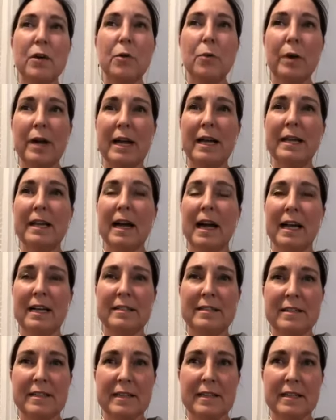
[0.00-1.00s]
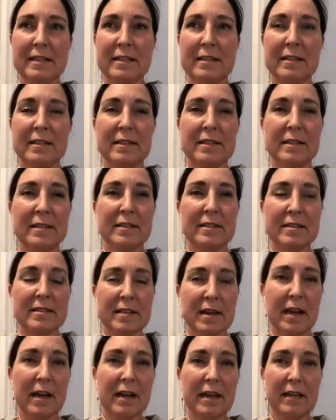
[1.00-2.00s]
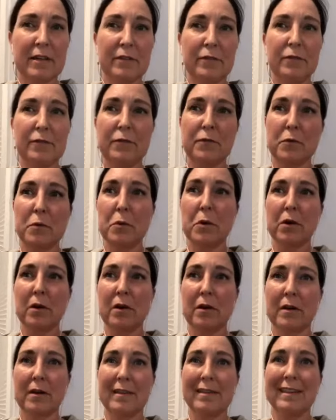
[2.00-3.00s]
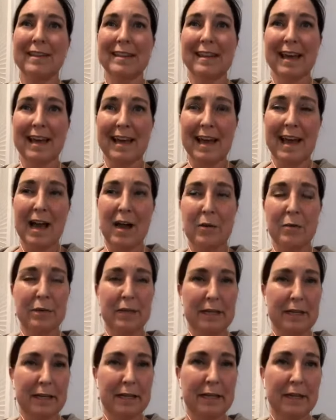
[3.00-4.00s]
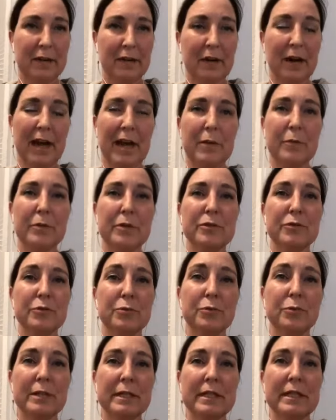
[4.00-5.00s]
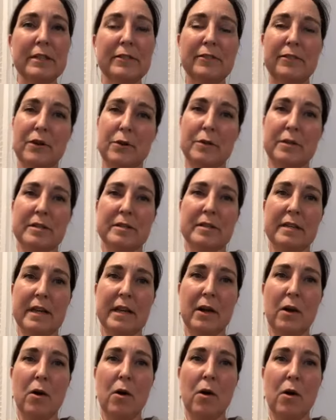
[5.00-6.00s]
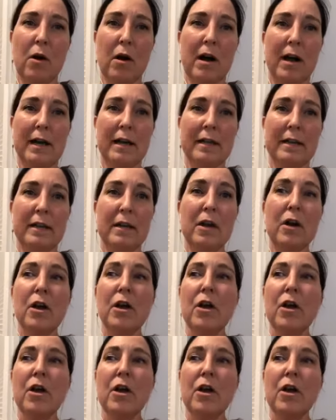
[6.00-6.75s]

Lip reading: when I did the design for the layout in here, I was really focusing on